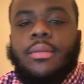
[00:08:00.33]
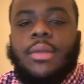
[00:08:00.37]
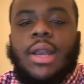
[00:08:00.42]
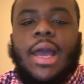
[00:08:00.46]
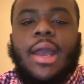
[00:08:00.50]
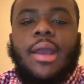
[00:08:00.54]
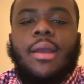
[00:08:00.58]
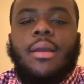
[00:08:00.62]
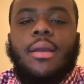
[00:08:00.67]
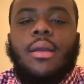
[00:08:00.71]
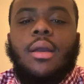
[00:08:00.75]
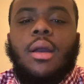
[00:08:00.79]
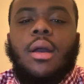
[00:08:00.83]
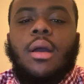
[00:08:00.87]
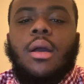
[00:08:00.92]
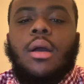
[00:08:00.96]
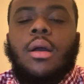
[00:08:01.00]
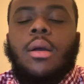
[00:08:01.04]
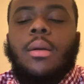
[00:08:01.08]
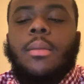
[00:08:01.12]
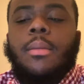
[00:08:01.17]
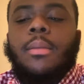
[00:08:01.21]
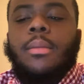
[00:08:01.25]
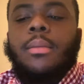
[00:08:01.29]
like
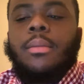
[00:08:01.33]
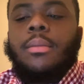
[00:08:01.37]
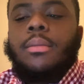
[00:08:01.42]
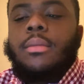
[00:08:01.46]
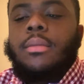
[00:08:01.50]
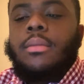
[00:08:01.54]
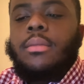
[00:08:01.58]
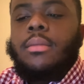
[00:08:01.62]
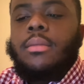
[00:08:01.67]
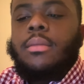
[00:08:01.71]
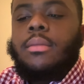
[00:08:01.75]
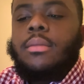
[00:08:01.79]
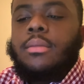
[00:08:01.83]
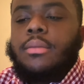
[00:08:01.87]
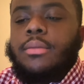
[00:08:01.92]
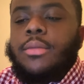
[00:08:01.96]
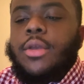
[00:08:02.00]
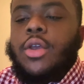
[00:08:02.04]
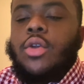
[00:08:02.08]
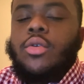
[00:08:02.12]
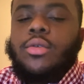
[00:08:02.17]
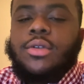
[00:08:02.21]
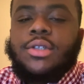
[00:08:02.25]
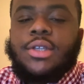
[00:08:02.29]

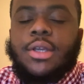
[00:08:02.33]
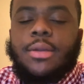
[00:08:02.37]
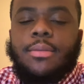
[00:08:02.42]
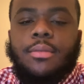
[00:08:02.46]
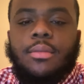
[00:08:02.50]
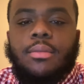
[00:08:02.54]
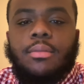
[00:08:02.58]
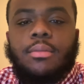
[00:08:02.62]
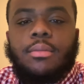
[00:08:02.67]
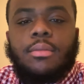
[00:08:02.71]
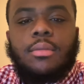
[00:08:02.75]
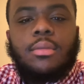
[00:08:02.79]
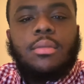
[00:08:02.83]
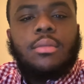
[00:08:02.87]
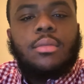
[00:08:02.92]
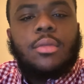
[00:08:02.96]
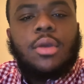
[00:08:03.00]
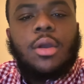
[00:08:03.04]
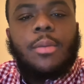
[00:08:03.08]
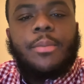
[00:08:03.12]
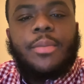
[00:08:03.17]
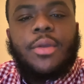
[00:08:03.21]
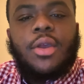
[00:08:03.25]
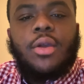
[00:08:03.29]
using
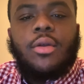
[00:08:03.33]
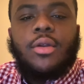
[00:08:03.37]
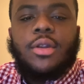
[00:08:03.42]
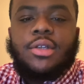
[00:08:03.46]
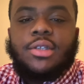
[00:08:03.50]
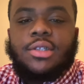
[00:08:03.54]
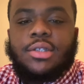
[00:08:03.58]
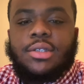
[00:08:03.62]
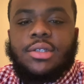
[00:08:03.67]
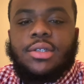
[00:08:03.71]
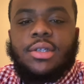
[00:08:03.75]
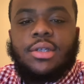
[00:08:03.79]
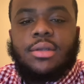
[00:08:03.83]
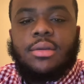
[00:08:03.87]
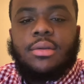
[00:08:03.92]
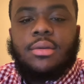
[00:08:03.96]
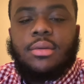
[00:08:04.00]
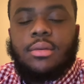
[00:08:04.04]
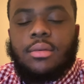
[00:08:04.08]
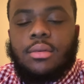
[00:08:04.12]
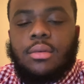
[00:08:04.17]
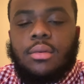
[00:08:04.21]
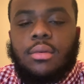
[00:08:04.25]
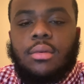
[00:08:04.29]
computers
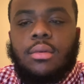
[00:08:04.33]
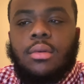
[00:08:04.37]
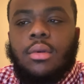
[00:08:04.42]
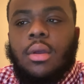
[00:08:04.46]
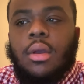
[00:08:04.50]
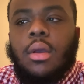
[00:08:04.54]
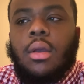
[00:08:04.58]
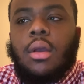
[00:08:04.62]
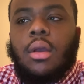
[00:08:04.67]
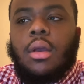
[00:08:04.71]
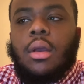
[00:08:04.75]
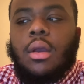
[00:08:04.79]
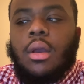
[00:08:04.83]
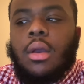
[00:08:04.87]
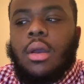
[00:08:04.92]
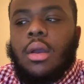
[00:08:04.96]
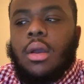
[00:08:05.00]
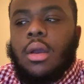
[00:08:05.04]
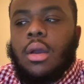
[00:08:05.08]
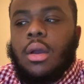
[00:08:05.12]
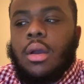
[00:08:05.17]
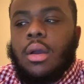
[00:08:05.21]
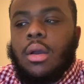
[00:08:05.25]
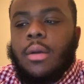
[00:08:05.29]

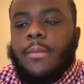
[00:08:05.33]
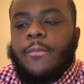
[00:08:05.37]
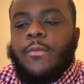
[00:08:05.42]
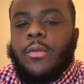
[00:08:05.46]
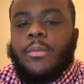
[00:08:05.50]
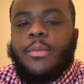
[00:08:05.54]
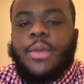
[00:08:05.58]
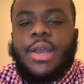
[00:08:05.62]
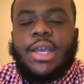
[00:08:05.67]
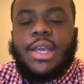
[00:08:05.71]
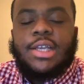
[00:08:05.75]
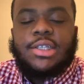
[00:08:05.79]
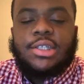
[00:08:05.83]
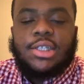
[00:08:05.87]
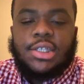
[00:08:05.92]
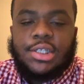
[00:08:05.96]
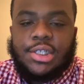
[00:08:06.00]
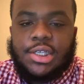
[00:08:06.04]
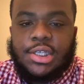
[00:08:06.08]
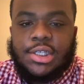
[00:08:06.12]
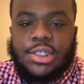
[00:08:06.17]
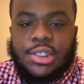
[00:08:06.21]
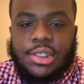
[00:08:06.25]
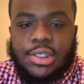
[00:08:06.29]
for
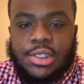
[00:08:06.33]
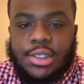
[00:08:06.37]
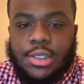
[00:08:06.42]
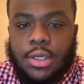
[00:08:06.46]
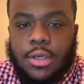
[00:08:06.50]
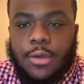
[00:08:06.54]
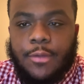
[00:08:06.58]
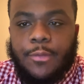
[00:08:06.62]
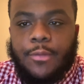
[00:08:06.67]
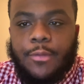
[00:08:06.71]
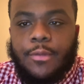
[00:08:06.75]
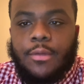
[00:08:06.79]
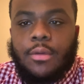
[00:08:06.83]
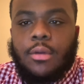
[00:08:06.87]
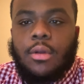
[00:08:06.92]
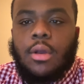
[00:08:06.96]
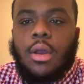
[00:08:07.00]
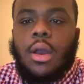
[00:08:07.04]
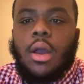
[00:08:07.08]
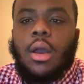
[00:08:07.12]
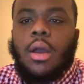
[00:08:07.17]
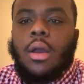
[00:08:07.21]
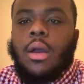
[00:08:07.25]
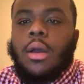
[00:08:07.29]
businesses and stuff.
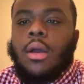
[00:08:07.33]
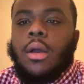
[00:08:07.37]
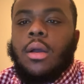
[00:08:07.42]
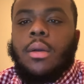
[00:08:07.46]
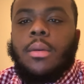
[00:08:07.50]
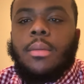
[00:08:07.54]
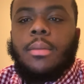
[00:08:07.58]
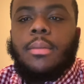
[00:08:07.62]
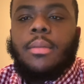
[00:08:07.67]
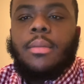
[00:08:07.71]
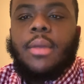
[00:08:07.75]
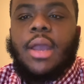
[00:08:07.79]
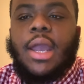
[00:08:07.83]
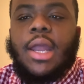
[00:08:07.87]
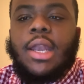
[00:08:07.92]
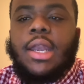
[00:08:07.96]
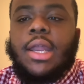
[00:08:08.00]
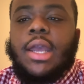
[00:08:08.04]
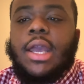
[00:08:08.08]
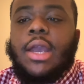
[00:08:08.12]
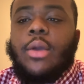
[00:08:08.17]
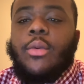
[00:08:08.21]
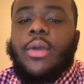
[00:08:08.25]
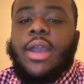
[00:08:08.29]
And
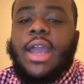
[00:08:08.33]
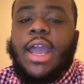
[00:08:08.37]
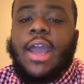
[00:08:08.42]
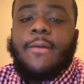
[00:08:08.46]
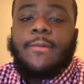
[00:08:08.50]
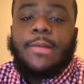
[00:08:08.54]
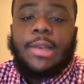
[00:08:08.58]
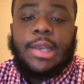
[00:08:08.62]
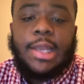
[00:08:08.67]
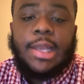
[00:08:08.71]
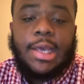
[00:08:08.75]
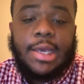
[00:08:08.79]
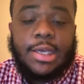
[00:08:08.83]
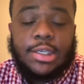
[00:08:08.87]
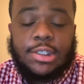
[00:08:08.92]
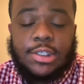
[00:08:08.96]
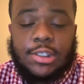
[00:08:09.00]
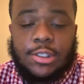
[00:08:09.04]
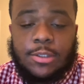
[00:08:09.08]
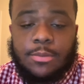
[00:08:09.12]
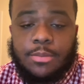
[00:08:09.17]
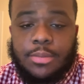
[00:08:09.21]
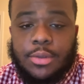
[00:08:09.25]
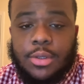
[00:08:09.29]
then we have
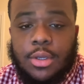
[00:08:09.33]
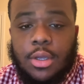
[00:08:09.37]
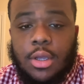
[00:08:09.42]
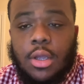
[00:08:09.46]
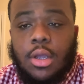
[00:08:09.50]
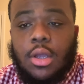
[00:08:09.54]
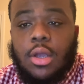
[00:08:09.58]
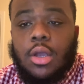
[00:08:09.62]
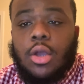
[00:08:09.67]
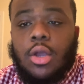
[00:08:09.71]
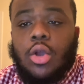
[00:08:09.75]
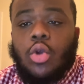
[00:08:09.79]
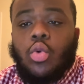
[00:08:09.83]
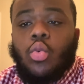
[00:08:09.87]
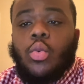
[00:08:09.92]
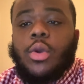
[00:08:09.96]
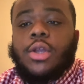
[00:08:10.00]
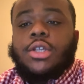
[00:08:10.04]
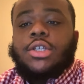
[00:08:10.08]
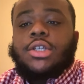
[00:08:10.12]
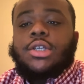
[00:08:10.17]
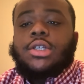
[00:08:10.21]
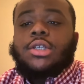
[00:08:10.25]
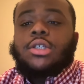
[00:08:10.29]
Lisp,
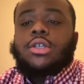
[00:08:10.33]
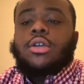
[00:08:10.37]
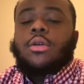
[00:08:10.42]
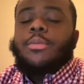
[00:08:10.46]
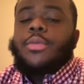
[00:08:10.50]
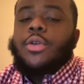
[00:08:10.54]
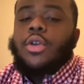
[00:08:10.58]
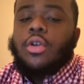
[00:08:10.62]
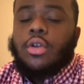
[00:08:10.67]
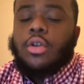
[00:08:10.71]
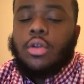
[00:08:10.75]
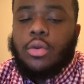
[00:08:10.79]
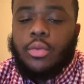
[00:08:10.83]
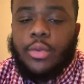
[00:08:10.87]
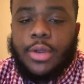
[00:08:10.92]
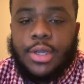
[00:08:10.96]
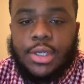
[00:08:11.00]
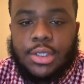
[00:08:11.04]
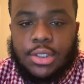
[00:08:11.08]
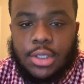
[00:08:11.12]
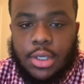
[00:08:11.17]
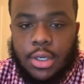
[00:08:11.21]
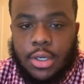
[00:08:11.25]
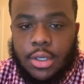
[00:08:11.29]
which is computer
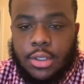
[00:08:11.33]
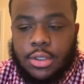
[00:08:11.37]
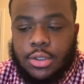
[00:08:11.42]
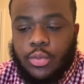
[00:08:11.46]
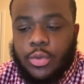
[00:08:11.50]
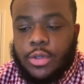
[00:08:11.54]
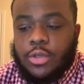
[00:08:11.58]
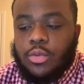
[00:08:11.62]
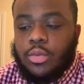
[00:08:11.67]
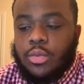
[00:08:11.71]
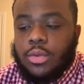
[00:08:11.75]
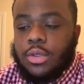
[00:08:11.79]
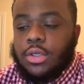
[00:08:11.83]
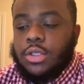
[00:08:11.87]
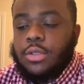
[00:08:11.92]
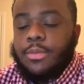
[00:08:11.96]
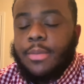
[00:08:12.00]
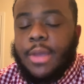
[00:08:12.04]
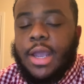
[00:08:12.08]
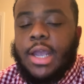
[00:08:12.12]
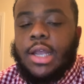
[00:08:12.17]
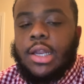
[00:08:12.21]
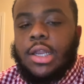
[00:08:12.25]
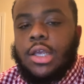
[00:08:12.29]
research, which was
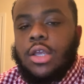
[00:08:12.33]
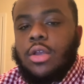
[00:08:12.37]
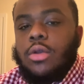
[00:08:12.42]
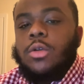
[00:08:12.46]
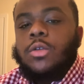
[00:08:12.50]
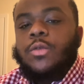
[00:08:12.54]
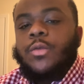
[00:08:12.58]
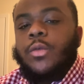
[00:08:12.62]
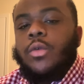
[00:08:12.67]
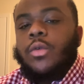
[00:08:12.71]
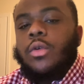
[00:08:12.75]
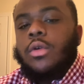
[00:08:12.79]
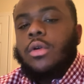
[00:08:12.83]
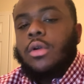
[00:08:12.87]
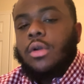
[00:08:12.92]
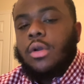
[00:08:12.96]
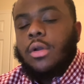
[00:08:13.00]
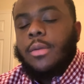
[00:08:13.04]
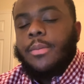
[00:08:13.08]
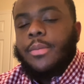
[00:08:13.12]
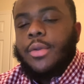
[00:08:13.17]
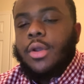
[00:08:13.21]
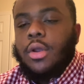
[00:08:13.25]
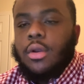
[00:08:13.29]
mainly used for
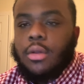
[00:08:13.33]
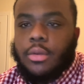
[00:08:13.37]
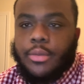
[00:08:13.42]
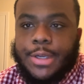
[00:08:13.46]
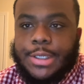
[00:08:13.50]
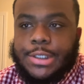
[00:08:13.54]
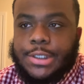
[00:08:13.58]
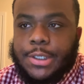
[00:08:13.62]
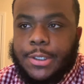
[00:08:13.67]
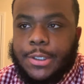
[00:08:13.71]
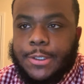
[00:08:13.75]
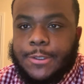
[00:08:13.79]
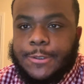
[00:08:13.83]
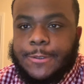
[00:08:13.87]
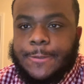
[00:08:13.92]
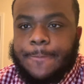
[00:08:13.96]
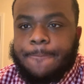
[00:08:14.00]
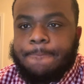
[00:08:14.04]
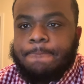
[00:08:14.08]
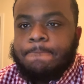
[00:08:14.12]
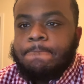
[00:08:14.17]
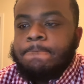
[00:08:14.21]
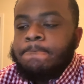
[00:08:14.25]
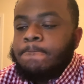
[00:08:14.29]
computer research.
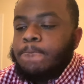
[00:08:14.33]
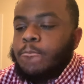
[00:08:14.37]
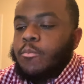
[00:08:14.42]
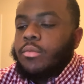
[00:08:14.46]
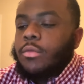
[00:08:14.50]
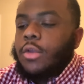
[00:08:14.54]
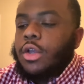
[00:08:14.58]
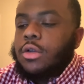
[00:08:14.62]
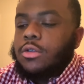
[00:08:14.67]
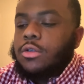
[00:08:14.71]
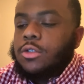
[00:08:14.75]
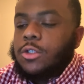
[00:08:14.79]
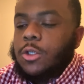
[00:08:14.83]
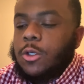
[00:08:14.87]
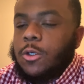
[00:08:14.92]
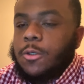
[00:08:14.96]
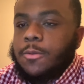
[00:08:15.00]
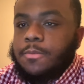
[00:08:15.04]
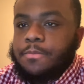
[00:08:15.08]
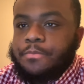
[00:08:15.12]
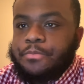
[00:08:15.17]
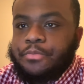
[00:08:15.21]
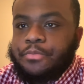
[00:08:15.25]
So